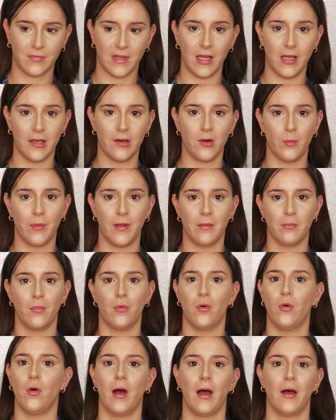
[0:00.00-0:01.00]
A little bit
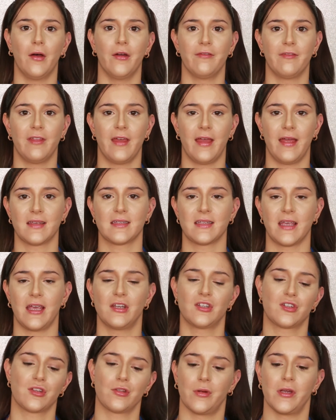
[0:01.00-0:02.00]
more of the
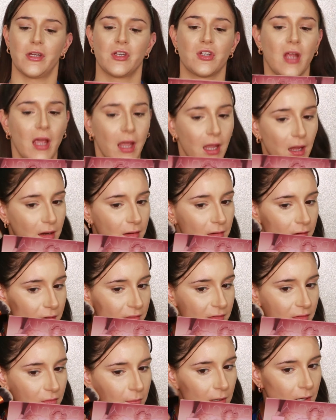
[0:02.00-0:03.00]
SH3 shade
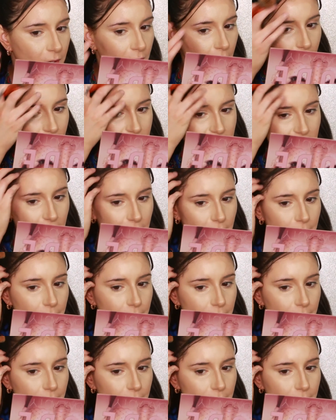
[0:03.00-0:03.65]
because it's a bit lighter.